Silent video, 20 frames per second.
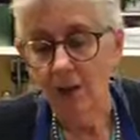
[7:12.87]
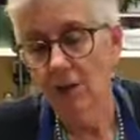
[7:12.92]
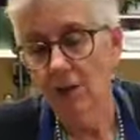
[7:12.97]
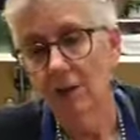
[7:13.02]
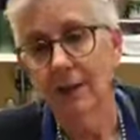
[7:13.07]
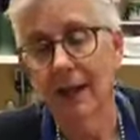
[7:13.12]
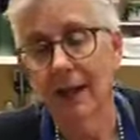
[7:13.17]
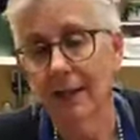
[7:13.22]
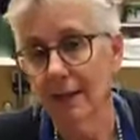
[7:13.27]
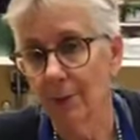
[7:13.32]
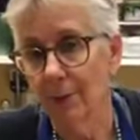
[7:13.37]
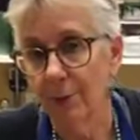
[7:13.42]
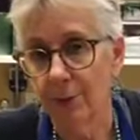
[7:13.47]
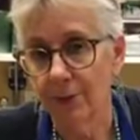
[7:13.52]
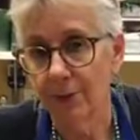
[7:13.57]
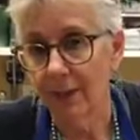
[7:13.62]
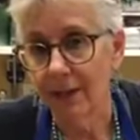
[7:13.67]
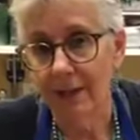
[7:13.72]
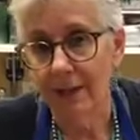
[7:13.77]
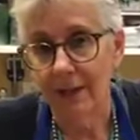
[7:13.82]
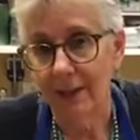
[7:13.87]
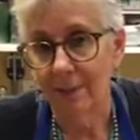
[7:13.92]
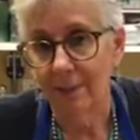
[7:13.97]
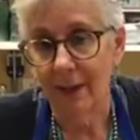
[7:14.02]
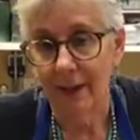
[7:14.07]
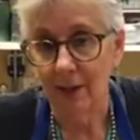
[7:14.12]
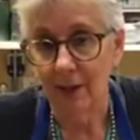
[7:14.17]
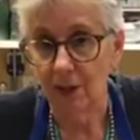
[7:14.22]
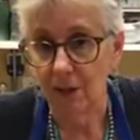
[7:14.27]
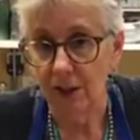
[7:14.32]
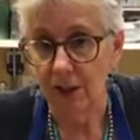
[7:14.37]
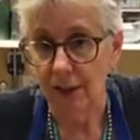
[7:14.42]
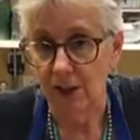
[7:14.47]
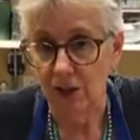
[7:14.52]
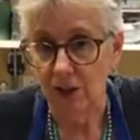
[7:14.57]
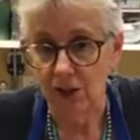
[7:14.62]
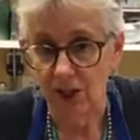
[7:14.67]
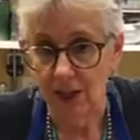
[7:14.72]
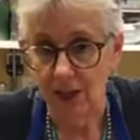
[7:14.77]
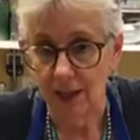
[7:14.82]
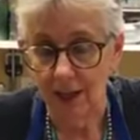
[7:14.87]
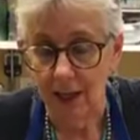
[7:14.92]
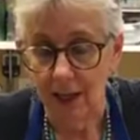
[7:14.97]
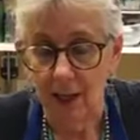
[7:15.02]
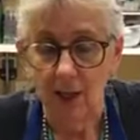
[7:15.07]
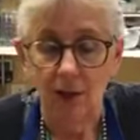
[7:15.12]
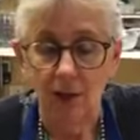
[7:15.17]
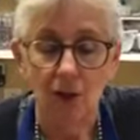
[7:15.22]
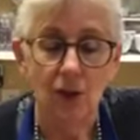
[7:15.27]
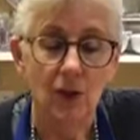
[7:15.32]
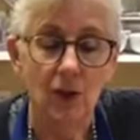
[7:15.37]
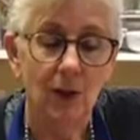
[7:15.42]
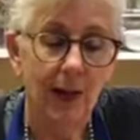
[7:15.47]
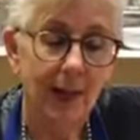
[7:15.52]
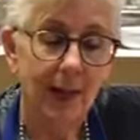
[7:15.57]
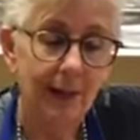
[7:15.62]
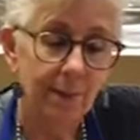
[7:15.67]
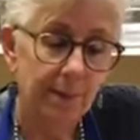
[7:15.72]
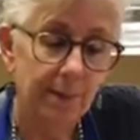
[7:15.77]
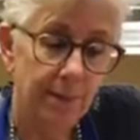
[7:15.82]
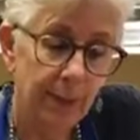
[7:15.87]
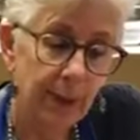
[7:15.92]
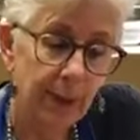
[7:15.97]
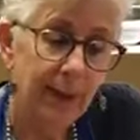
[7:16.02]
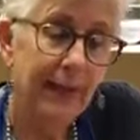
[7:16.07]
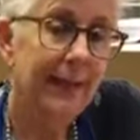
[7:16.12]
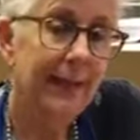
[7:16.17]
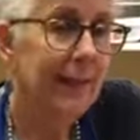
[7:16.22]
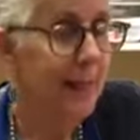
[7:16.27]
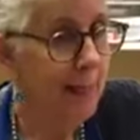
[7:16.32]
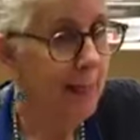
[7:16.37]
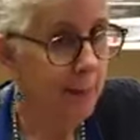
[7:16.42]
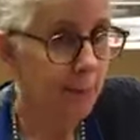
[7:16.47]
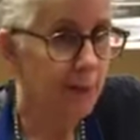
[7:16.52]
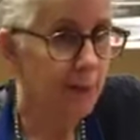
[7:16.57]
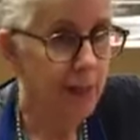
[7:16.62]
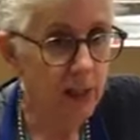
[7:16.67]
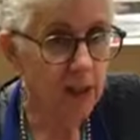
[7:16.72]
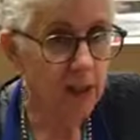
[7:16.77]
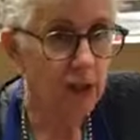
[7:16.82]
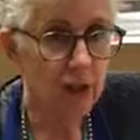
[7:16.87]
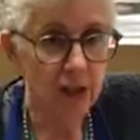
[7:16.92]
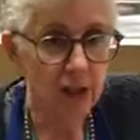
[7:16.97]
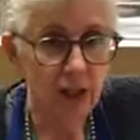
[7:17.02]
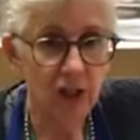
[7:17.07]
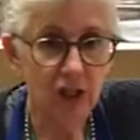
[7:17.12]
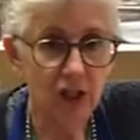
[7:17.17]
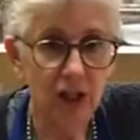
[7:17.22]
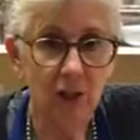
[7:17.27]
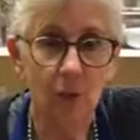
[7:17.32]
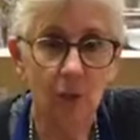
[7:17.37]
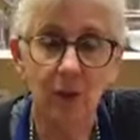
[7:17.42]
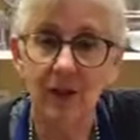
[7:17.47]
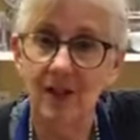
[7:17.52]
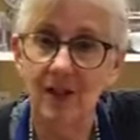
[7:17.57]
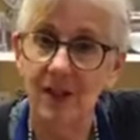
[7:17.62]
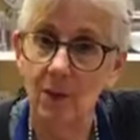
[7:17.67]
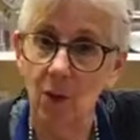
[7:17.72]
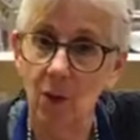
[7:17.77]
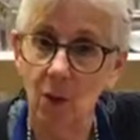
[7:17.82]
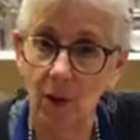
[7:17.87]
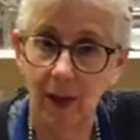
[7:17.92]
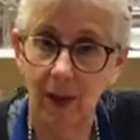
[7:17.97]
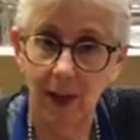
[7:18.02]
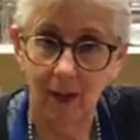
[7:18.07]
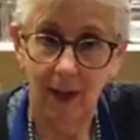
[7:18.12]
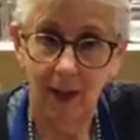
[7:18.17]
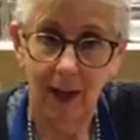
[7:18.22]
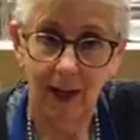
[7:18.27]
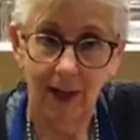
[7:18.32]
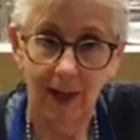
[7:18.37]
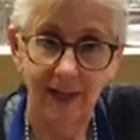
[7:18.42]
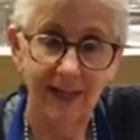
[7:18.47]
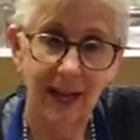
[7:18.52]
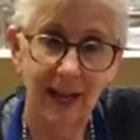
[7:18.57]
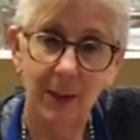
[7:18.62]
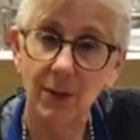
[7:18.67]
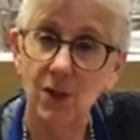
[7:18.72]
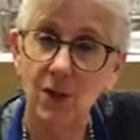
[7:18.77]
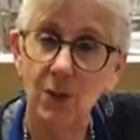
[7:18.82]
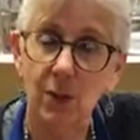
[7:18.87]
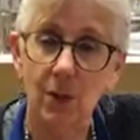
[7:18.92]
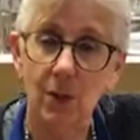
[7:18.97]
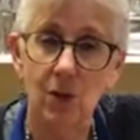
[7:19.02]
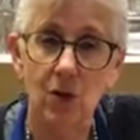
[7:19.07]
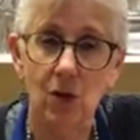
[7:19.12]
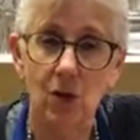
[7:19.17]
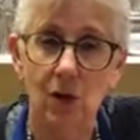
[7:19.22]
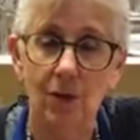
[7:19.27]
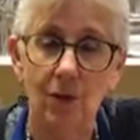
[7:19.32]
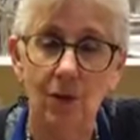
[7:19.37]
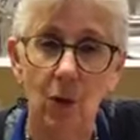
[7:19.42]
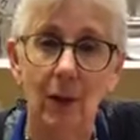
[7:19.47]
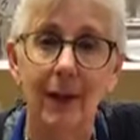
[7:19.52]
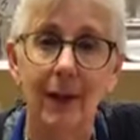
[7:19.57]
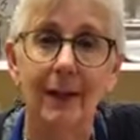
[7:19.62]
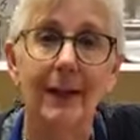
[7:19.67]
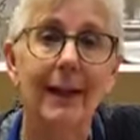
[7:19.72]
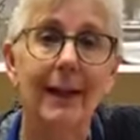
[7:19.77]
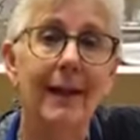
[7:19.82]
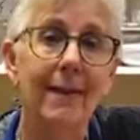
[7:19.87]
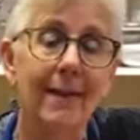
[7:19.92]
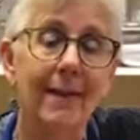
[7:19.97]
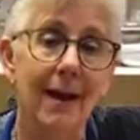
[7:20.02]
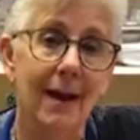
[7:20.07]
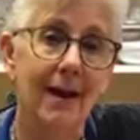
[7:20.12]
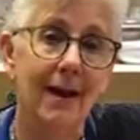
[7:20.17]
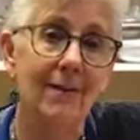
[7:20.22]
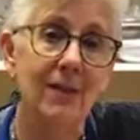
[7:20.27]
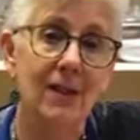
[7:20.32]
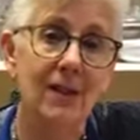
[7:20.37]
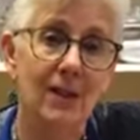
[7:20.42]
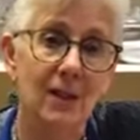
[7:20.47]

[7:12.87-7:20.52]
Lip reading: I also like to preheat my cookie sheet. So I put an empty cookie sheet with some oil on it, tablespoon or so of oil in the